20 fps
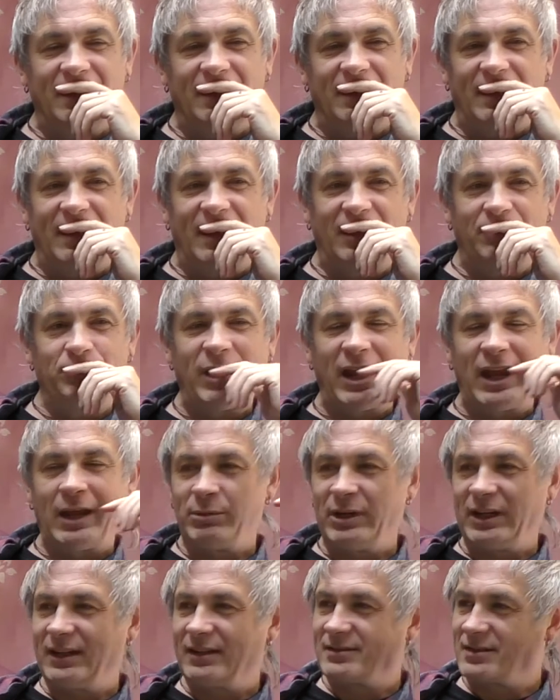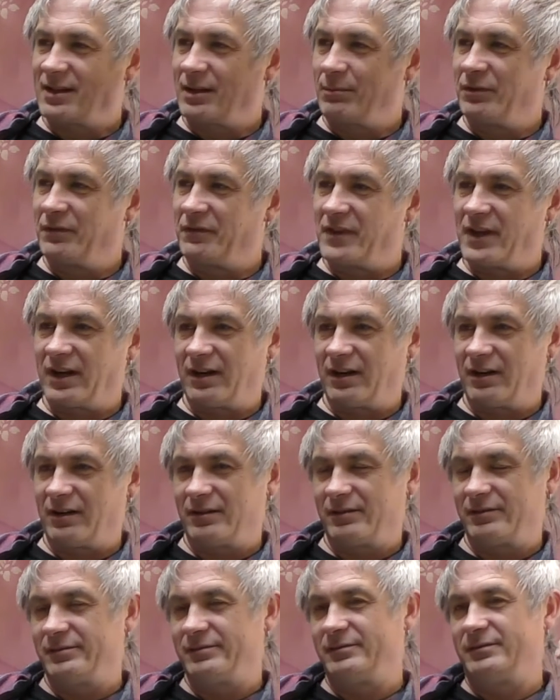and maybe some of
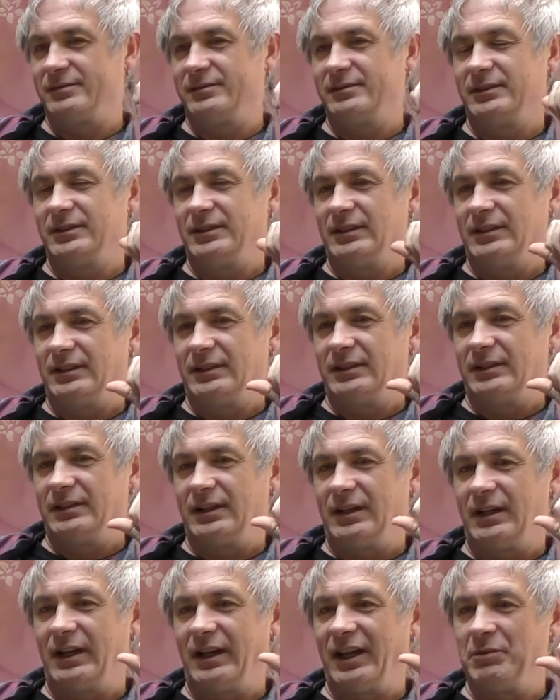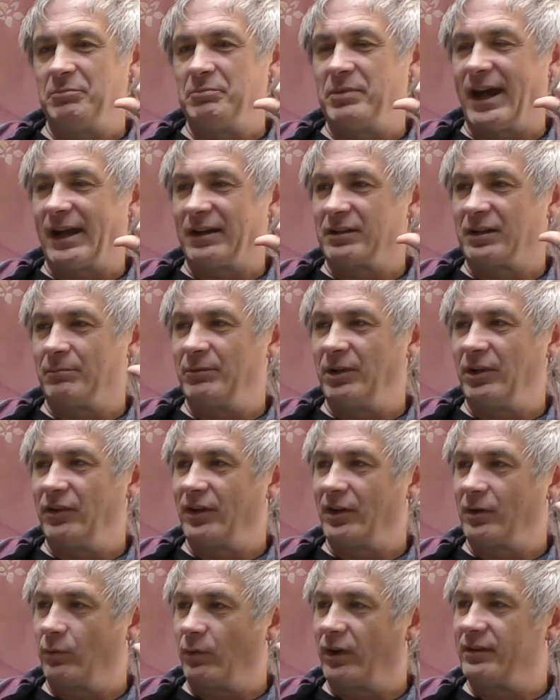their uh, impact on
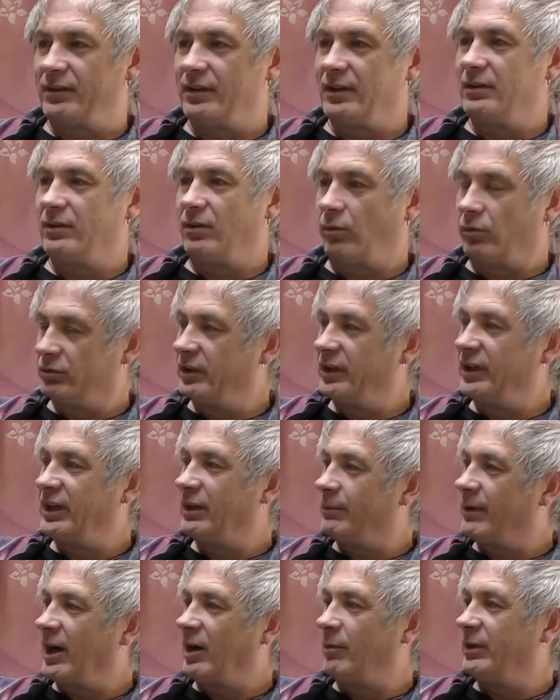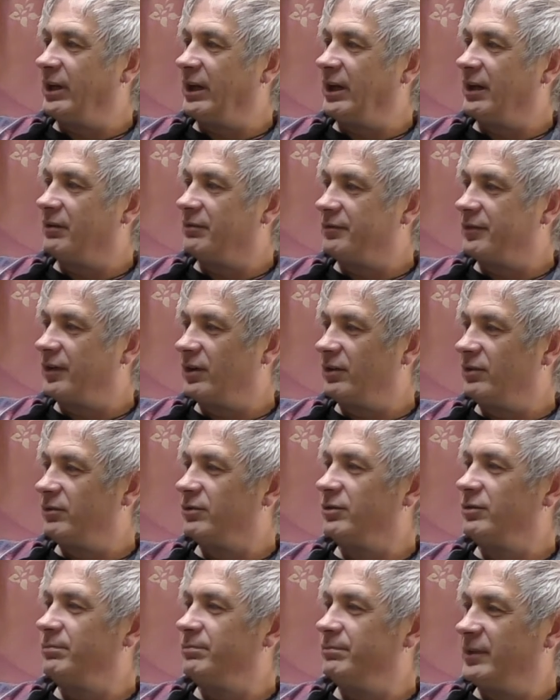music wasn't only about being a funk
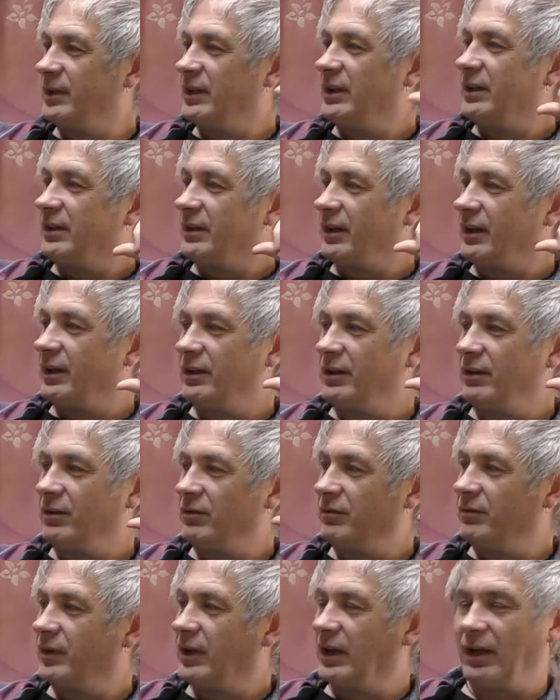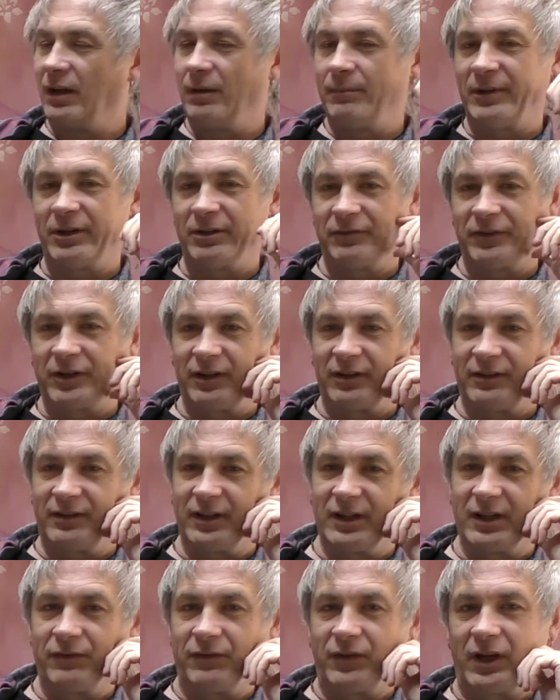group. You know, um, they were very
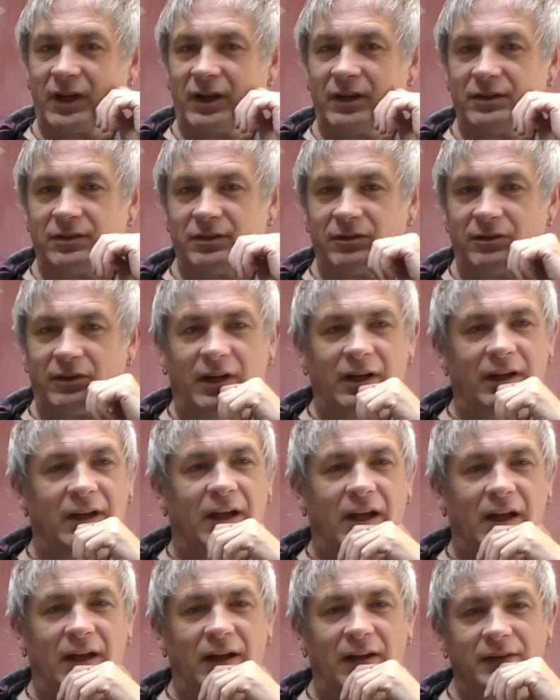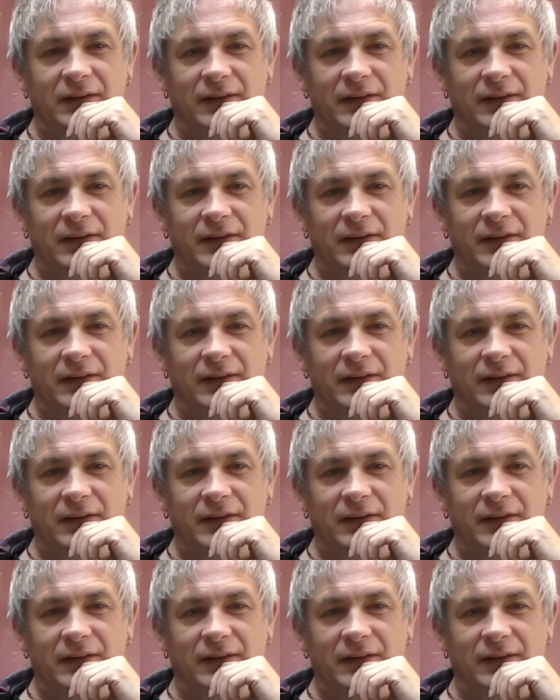significant during uh,